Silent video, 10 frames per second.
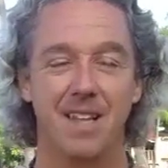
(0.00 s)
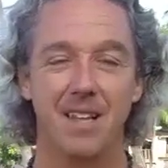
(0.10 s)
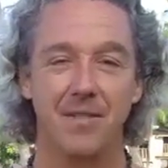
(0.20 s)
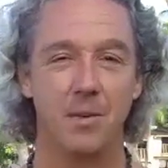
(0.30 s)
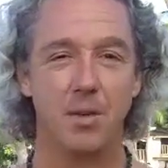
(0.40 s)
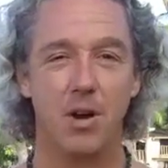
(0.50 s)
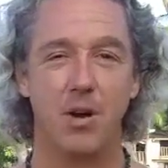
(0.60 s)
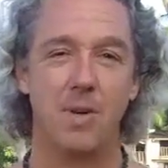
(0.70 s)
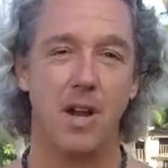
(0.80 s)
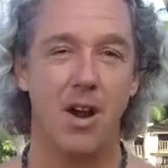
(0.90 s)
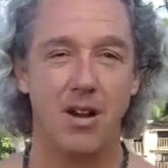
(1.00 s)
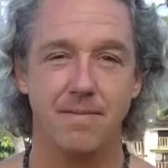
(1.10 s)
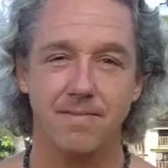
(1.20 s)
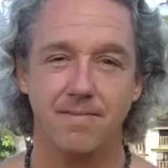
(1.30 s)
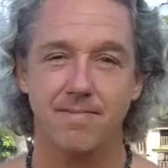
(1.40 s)
Love you with all my
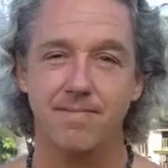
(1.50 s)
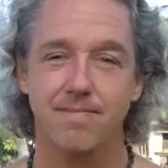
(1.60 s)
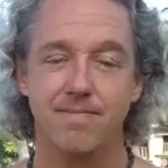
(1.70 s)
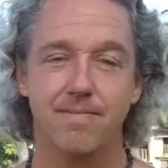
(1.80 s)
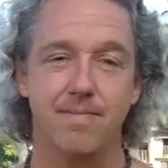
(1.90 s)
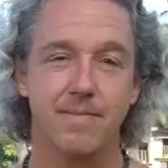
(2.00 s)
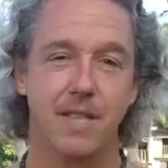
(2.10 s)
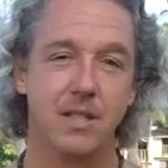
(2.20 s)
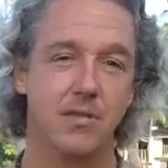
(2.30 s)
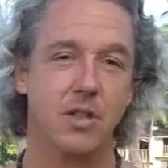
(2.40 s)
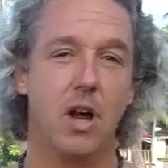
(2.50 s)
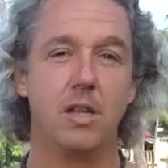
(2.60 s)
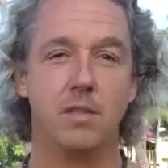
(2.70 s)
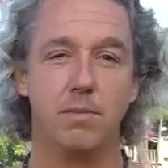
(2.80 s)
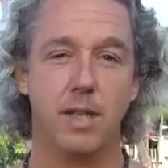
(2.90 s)
heart. Thanks for
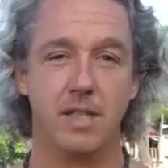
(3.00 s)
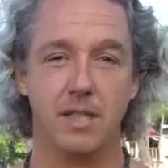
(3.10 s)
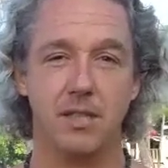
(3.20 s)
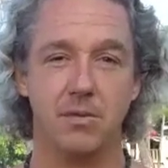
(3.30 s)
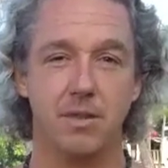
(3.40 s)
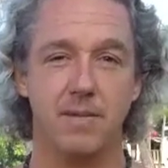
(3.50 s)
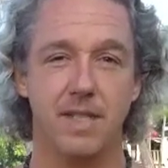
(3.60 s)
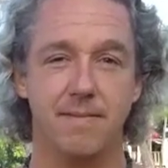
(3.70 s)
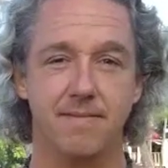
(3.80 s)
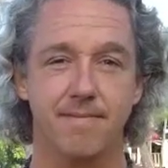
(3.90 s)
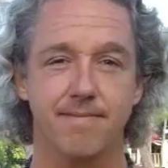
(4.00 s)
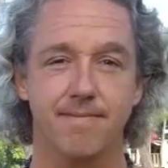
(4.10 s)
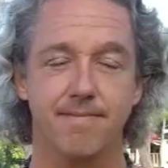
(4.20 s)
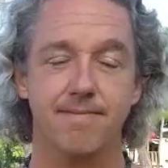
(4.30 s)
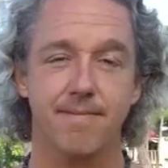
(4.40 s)
contemplating this with me.
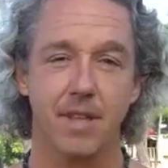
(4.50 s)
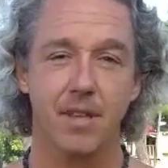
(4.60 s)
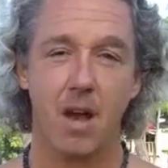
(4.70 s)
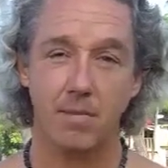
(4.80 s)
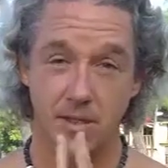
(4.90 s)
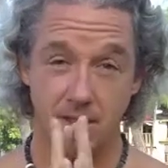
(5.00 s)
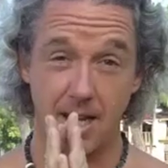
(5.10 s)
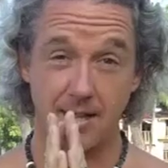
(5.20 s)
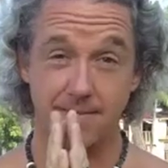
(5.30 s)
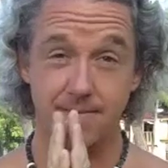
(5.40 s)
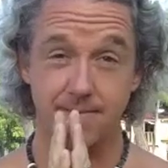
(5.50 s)
Namaste.